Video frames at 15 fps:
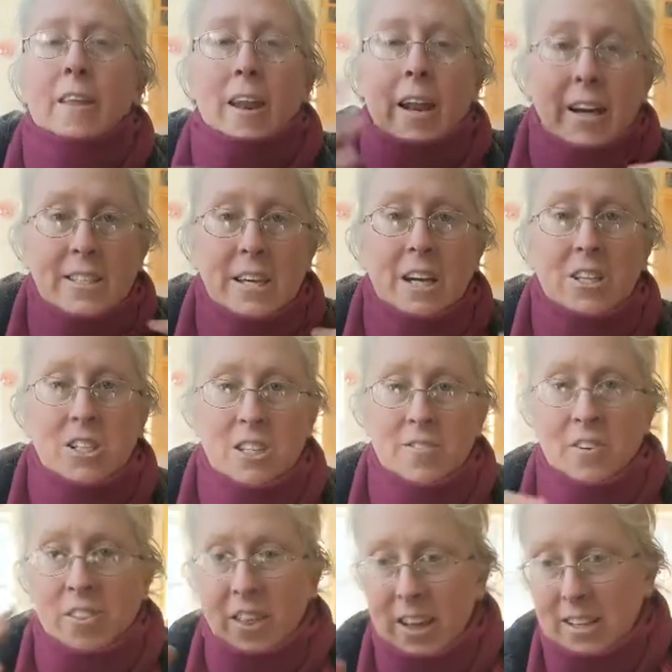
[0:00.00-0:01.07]
Then I touch
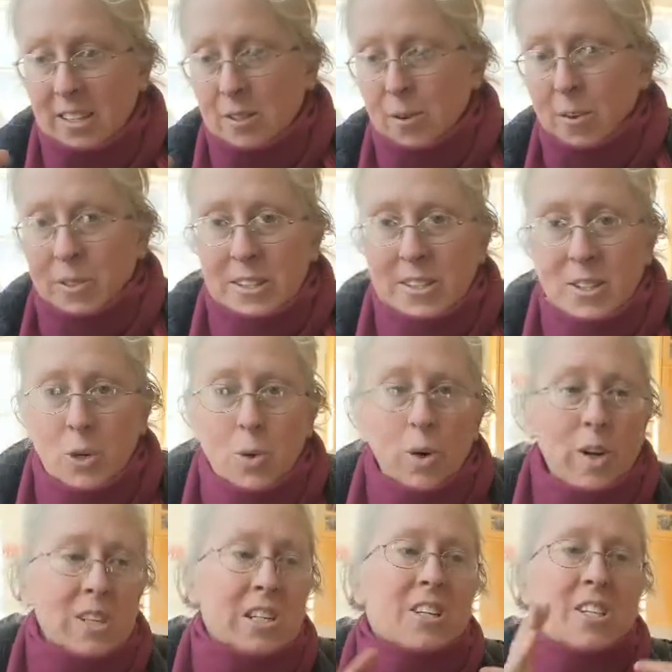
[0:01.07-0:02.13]
different things throughout the store,